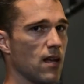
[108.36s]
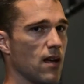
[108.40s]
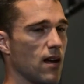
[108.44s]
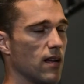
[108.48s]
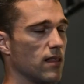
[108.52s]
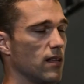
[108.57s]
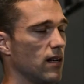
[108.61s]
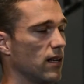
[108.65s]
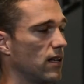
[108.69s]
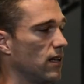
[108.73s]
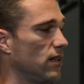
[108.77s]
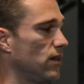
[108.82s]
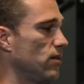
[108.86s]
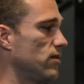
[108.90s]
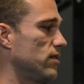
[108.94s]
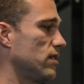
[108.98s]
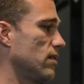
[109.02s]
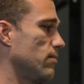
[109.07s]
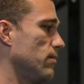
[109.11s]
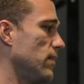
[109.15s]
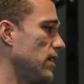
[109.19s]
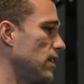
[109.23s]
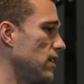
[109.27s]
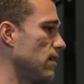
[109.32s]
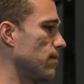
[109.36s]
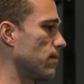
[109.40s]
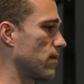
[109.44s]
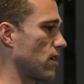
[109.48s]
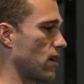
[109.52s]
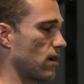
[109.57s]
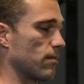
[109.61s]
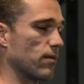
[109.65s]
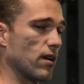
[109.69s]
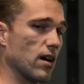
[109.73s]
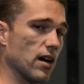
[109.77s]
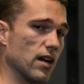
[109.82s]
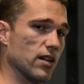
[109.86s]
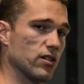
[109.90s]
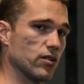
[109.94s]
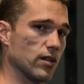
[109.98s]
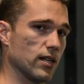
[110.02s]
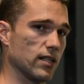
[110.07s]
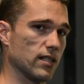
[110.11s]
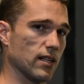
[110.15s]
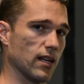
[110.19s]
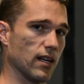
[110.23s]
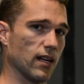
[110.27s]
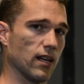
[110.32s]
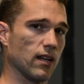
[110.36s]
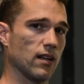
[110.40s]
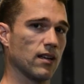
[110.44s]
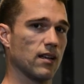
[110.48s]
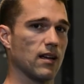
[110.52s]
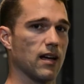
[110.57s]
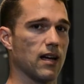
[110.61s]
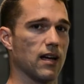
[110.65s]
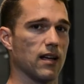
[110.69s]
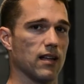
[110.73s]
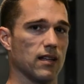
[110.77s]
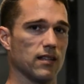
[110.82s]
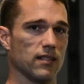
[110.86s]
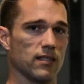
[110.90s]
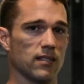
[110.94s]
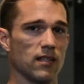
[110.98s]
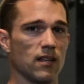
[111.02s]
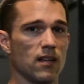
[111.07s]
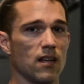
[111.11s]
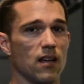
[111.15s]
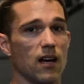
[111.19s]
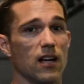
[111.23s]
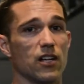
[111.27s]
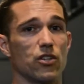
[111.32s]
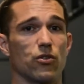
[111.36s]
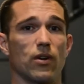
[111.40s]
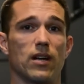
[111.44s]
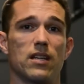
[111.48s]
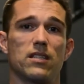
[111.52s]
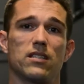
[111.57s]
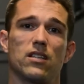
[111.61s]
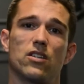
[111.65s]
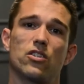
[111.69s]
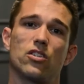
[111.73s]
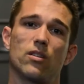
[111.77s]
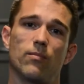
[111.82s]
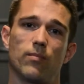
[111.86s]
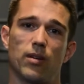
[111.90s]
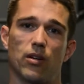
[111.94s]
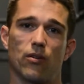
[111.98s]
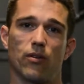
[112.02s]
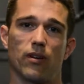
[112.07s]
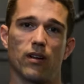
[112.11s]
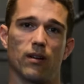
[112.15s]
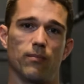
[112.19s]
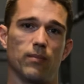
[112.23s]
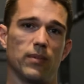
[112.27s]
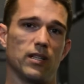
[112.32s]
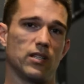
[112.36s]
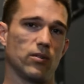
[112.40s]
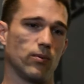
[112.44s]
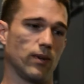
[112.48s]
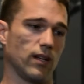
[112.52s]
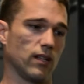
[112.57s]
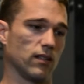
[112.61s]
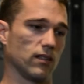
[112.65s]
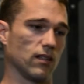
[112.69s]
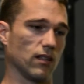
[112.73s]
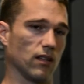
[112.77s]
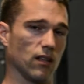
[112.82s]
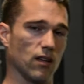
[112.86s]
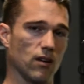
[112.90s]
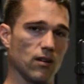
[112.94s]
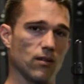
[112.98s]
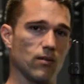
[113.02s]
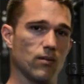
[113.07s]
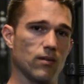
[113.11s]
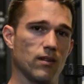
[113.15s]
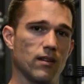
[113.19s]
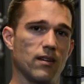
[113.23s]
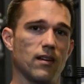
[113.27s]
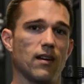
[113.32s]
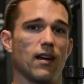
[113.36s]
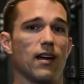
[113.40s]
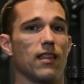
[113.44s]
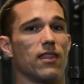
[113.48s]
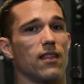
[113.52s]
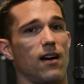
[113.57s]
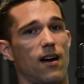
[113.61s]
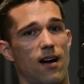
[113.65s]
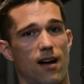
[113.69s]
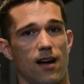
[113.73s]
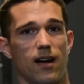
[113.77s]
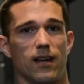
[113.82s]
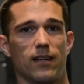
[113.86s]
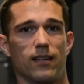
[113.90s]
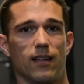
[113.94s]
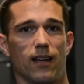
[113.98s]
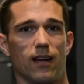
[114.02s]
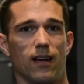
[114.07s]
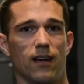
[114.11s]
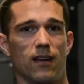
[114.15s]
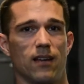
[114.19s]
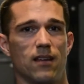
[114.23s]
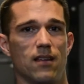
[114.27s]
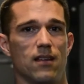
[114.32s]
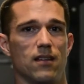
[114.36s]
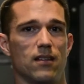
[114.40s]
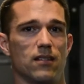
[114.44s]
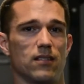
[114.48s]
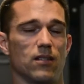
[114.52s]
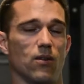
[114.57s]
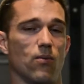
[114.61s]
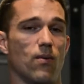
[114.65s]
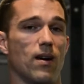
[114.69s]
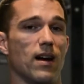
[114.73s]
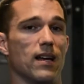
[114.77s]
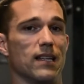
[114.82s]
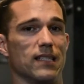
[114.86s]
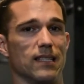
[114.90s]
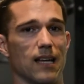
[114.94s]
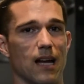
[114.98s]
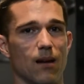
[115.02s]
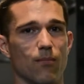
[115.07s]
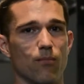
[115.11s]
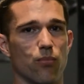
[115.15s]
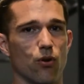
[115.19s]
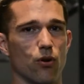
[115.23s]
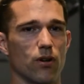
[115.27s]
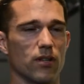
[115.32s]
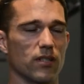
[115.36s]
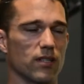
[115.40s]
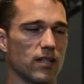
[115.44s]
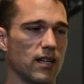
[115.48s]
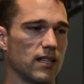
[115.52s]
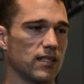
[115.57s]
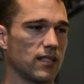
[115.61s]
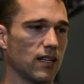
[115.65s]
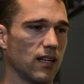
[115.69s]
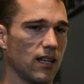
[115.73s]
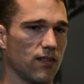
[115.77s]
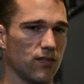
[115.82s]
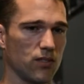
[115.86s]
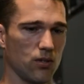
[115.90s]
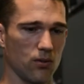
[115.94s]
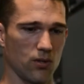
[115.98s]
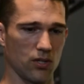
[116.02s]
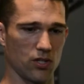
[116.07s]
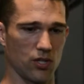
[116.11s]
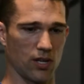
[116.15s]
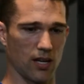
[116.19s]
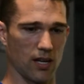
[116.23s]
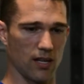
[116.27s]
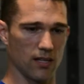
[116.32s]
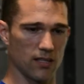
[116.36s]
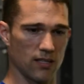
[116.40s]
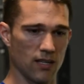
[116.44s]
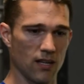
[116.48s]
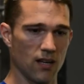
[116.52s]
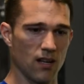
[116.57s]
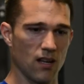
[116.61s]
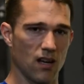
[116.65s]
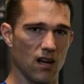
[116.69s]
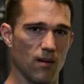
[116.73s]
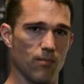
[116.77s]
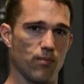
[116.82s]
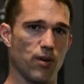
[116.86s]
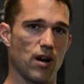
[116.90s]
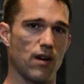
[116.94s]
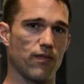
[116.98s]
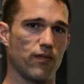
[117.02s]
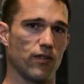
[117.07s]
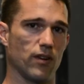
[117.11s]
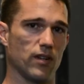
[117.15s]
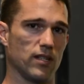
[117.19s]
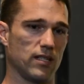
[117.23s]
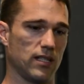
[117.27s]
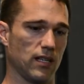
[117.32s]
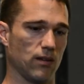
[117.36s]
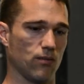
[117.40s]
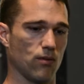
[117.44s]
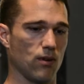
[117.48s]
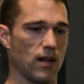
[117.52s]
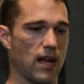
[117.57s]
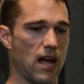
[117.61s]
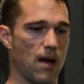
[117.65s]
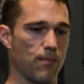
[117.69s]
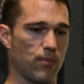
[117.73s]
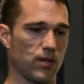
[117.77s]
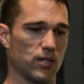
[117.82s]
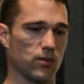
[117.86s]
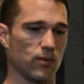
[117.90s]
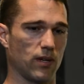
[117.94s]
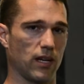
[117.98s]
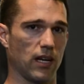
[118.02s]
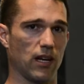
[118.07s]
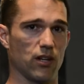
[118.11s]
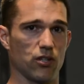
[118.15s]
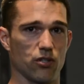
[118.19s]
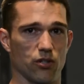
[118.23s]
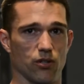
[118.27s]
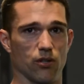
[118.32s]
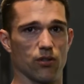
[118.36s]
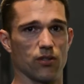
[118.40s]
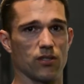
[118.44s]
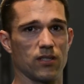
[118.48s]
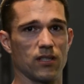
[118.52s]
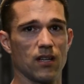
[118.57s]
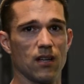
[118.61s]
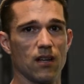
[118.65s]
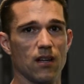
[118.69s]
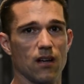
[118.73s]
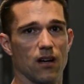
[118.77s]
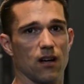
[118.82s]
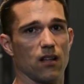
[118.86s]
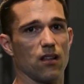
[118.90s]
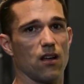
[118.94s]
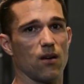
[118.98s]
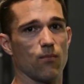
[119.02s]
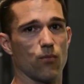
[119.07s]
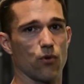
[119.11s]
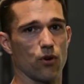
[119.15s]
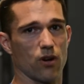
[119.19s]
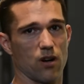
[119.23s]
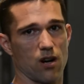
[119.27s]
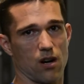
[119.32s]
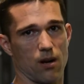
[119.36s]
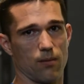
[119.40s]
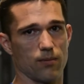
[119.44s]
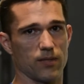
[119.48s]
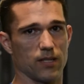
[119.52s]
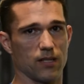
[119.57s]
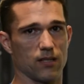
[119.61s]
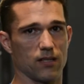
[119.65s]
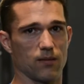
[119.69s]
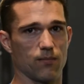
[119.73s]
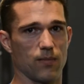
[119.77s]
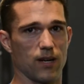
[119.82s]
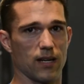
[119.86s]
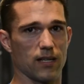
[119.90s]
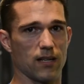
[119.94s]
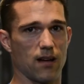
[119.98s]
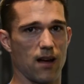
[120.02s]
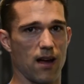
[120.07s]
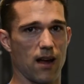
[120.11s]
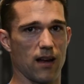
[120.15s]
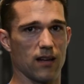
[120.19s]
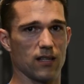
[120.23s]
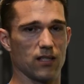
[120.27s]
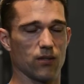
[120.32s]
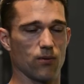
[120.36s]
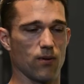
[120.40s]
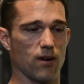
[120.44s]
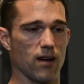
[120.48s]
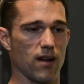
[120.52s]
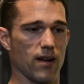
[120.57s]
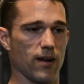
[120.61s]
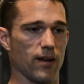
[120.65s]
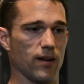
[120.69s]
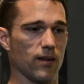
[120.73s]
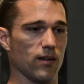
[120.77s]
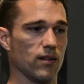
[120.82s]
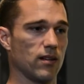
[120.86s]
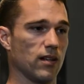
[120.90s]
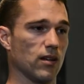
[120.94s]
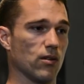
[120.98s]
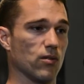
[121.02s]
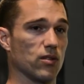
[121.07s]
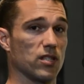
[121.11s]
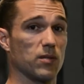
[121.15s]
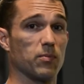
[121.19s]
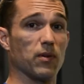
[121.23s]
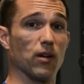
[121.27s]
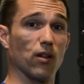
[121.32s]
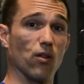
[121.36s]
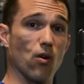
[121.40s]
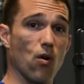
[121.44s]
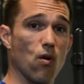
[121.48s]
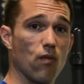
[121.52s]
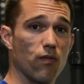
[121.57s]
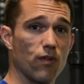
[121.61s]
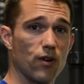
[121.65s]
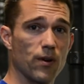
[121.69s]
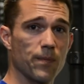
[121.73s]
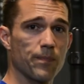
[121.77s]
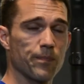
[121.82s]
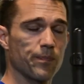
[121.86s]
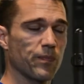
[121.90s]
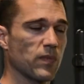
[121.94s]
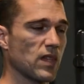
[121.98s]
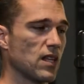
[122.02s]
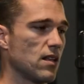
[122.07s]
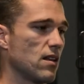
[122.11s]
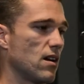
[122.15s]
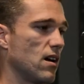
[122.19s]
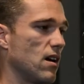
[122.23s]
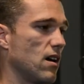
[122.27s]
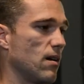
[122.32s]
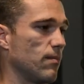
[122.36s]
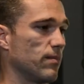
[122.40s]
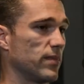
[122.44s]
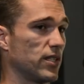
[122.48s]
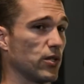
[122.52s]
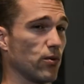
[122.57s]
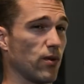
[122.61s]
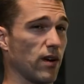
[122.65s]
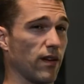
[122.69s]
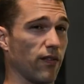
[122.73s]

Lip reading: And then I could use the medium carbohydrate day as a transition period between the low and the high day. So why is that important? Because it gives you a chance, a buffer to see what happens when I introduce a lot more carbs into my diet. Do I, spill over? Do